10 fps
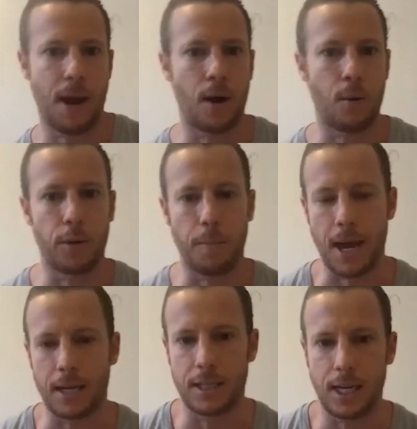paired with
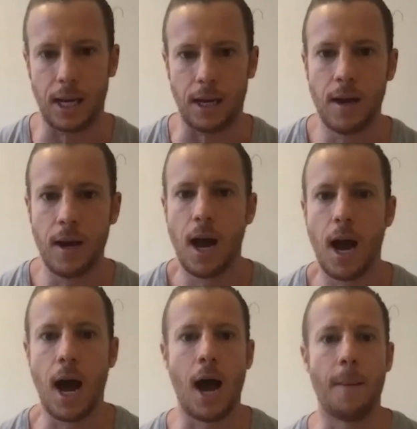BNT.
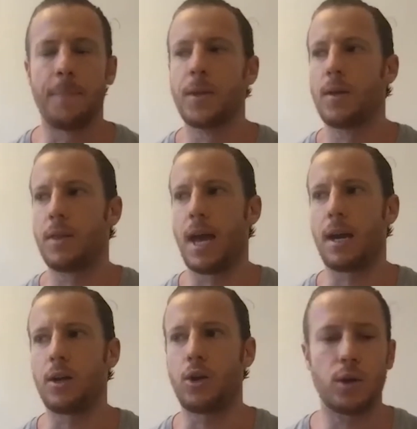
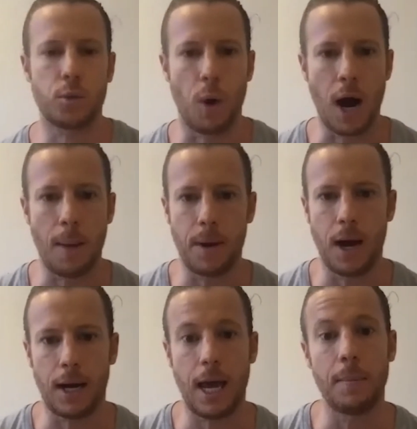Then
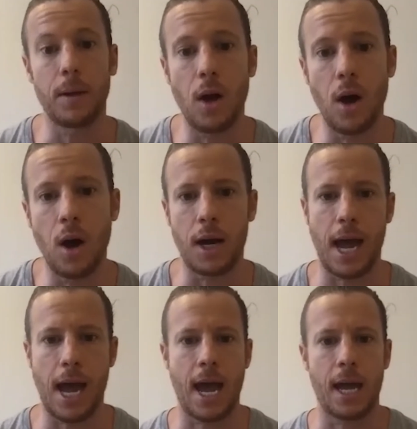Uniswap came along
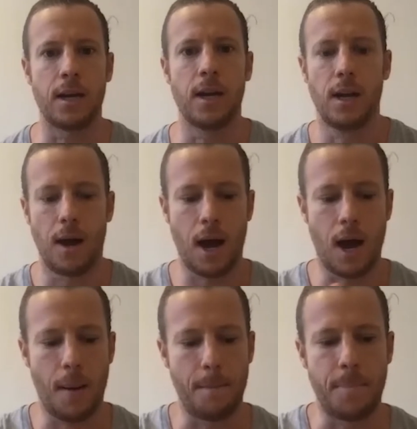and
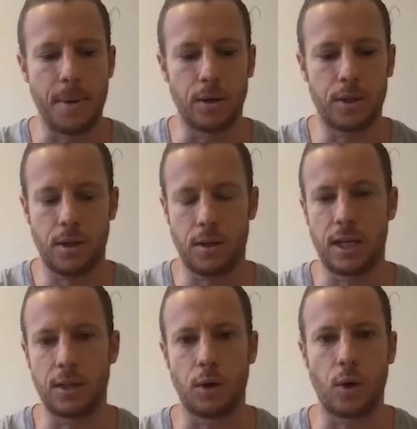built
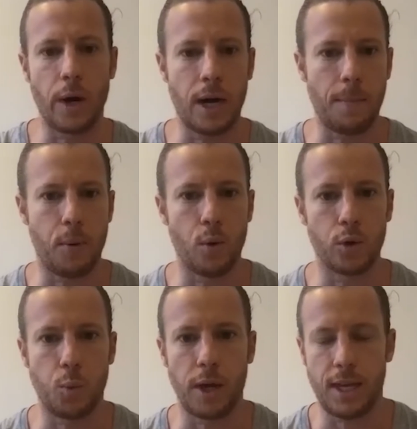these liquidity
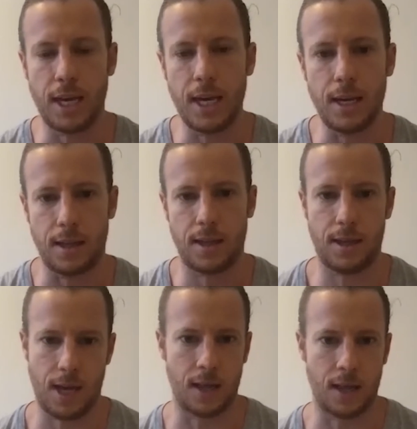pools with ETH
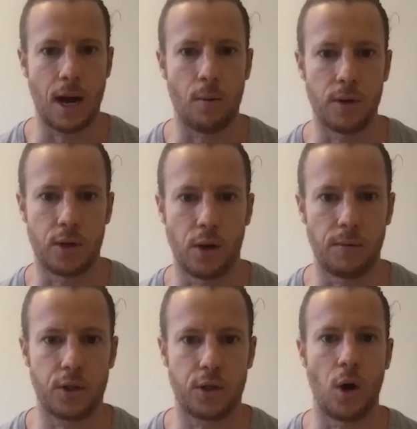in their
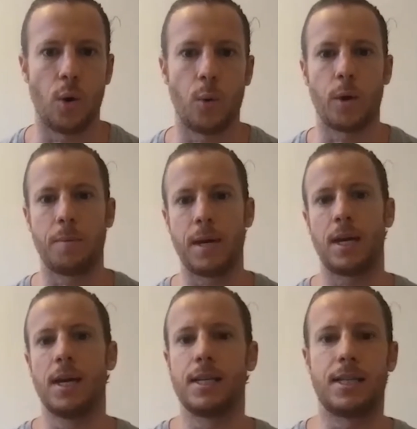reserves. So it would be
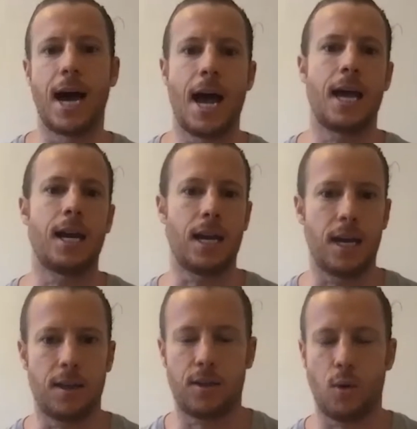DAI and
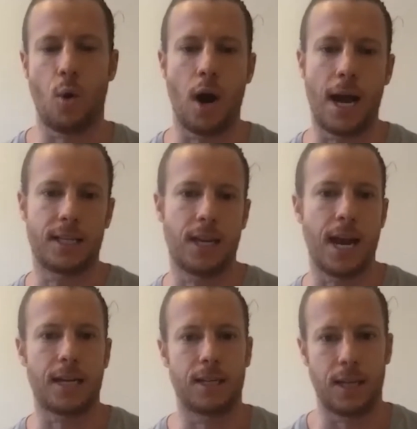ETH or
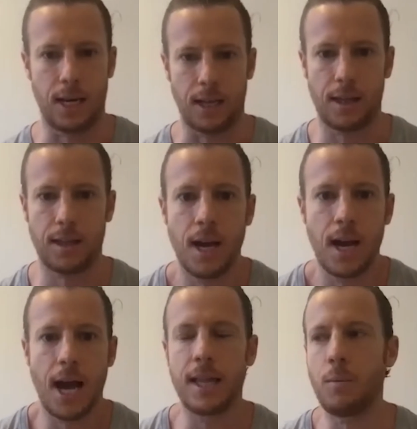SNX and ETH.
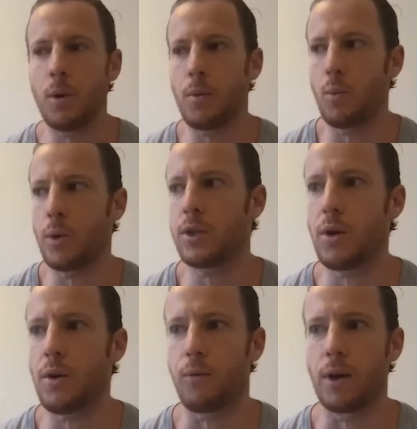And then what we
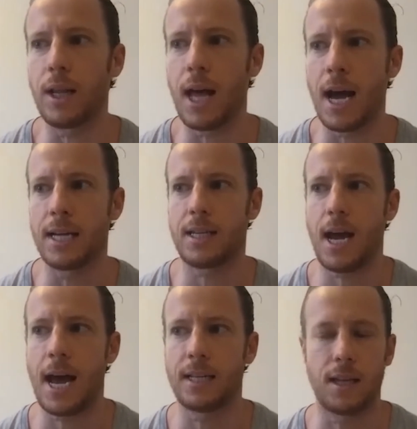sort of realized
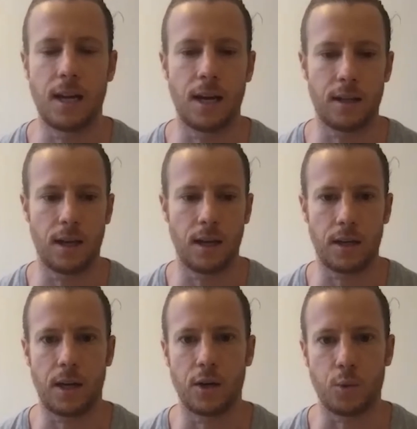as the
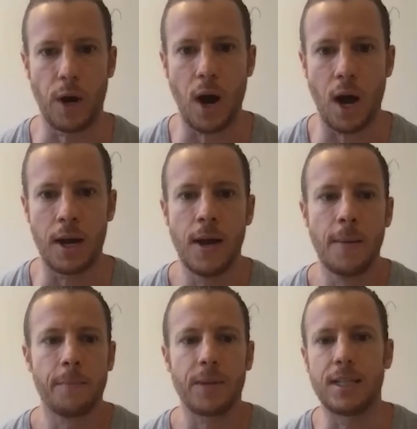years went on
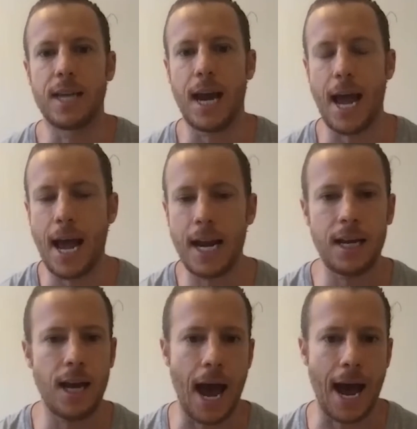is that
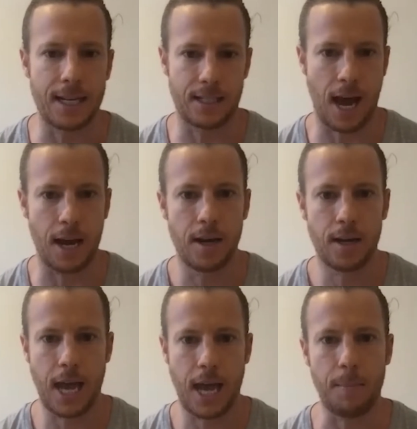any asset
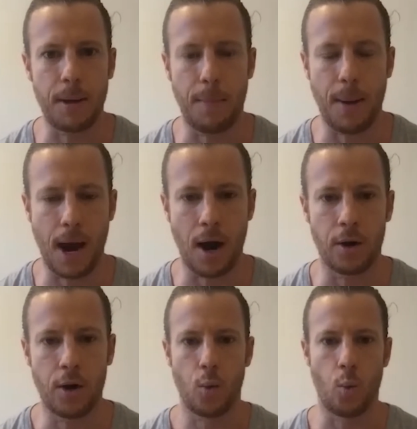can be
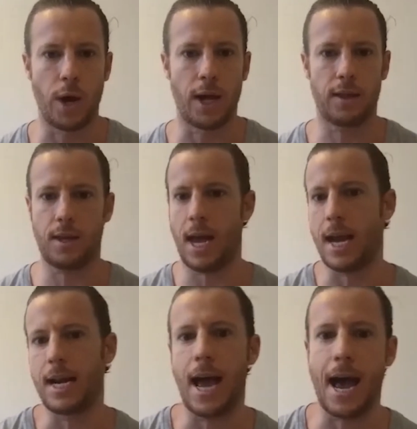paired with
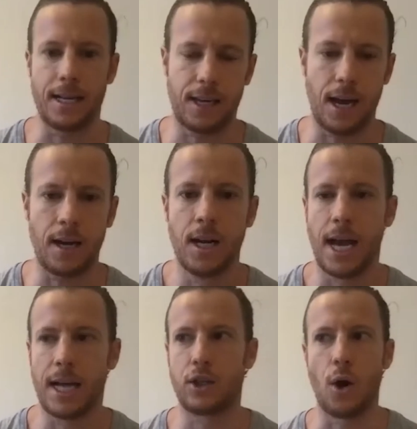any asset.
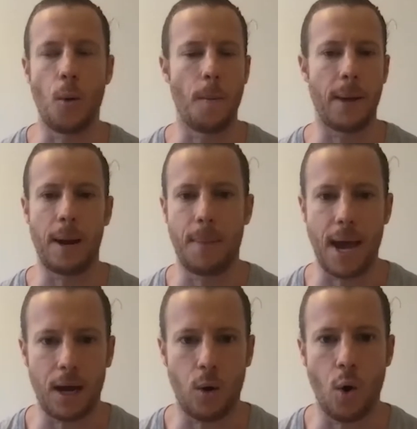And so in
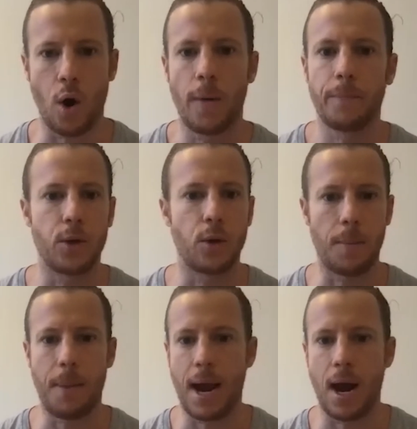Bancor, you
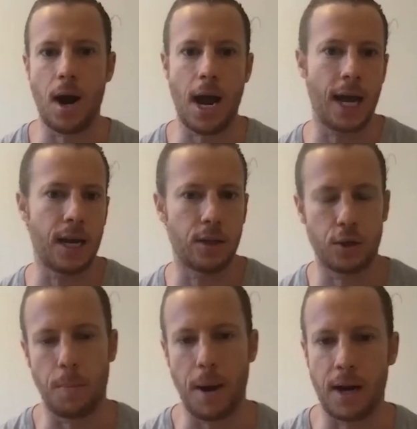can pair any
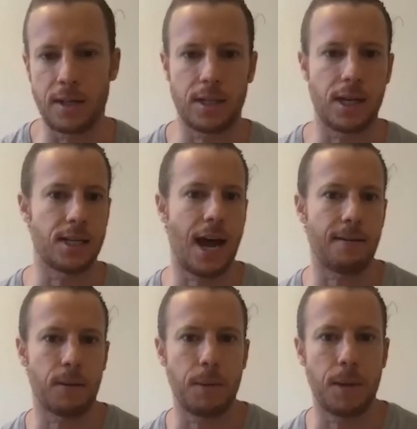two pairs. It doesn't have
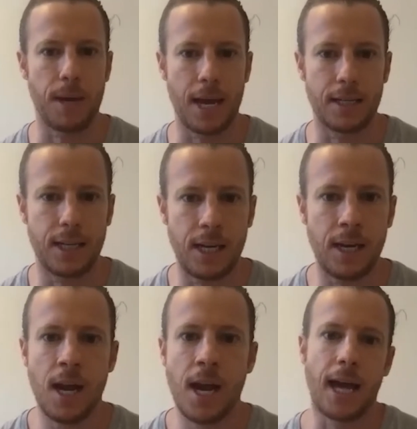to be
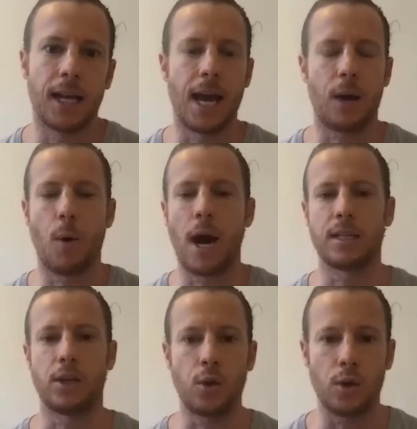BNT. And likewise
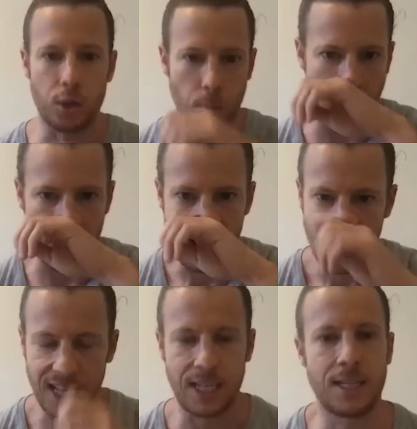in Uniswap,
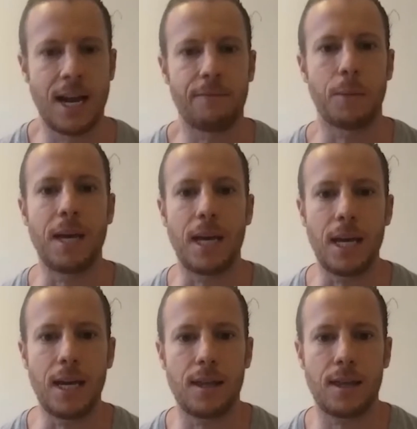it doesn't have to be
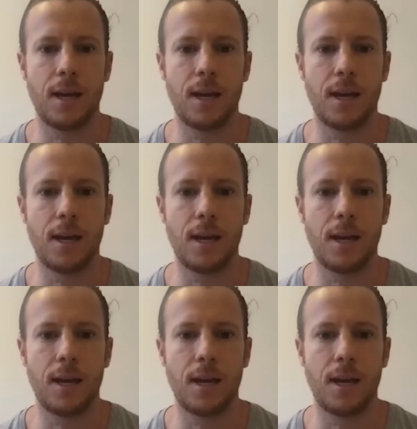ETH.